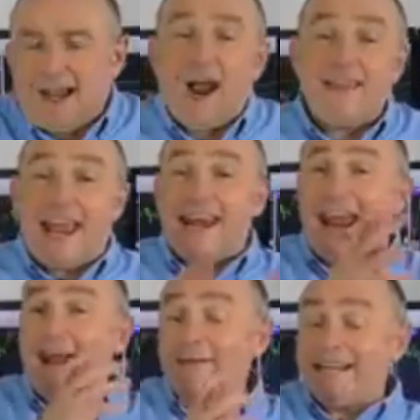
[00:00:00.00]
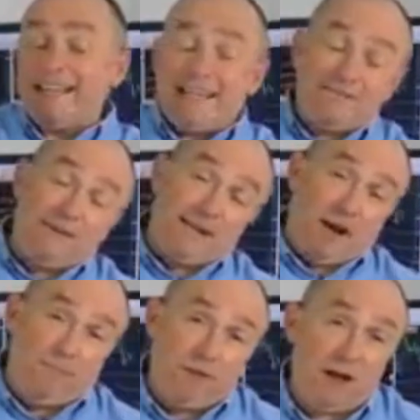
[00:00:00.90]
Hi there, now in this
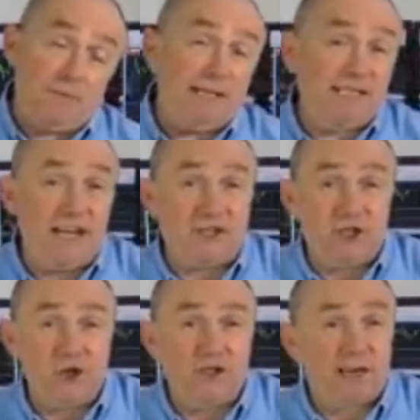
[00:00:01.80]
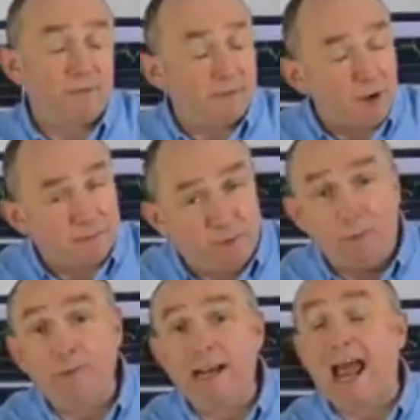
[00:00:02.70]
video I'm going to be teaching you some of the most
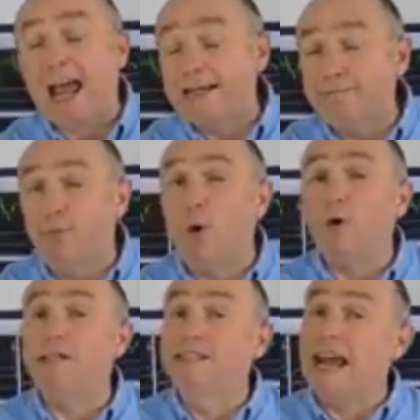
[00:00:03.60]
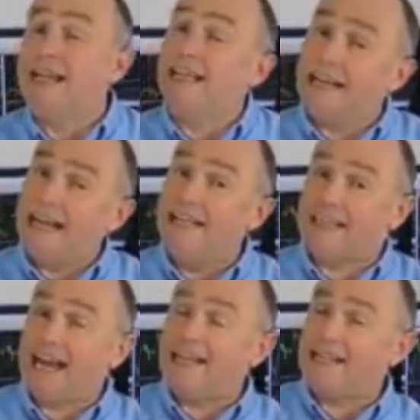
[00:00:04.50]
popular and important technical
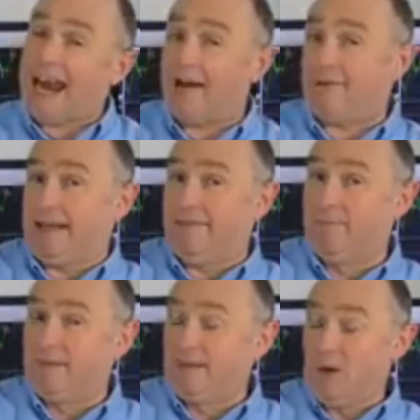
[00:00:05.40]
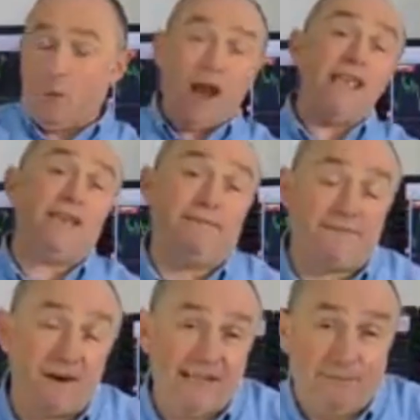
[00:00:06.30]
indicators out there, where you can
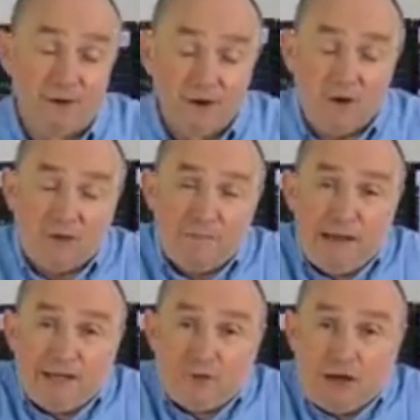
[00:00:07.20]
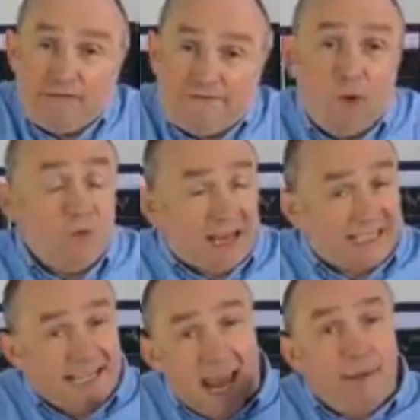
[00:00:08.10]
find them on the MetaTrader 4,
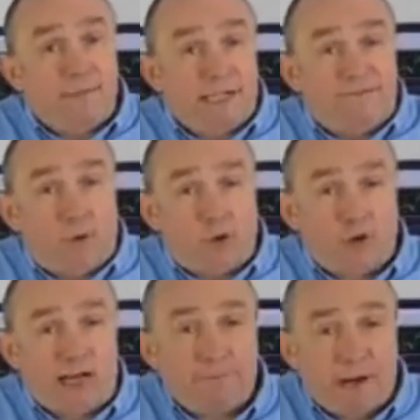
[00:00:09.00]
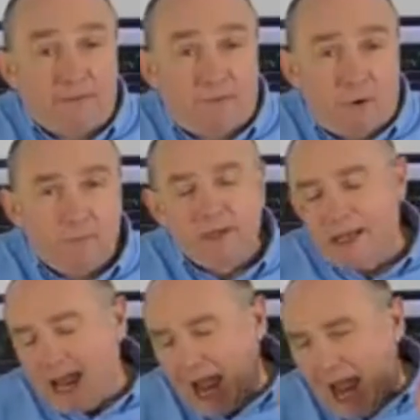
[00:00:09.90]
that's the MT4 trading platform,
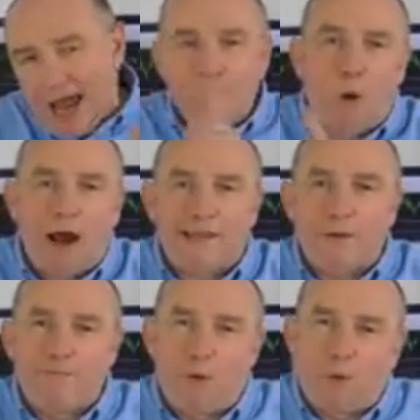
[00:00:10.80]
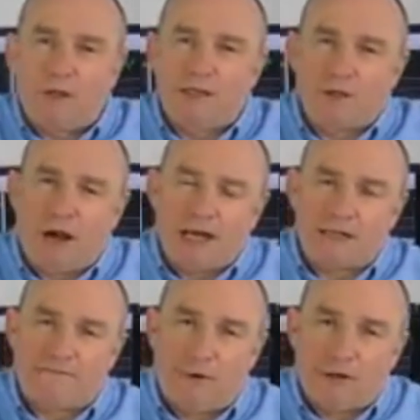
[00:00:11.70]
and why they're important to
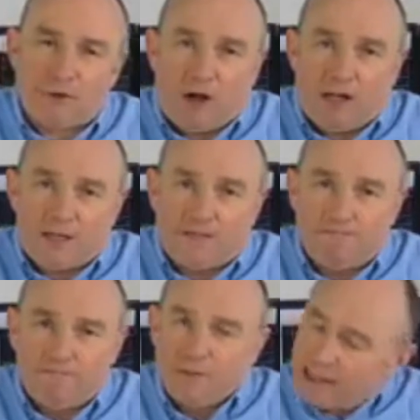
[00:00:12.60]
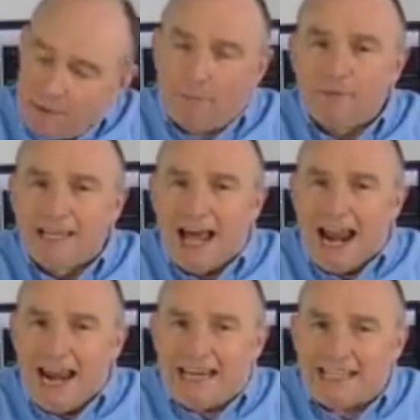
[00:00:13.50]
us Forex traders. So come on,
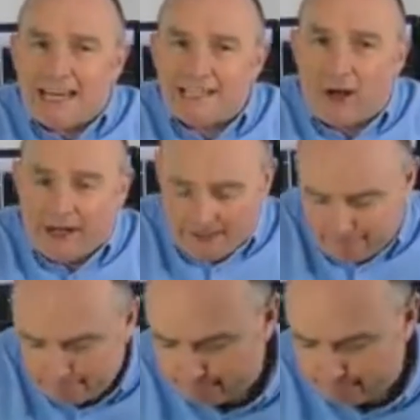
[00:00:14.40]
let's get started.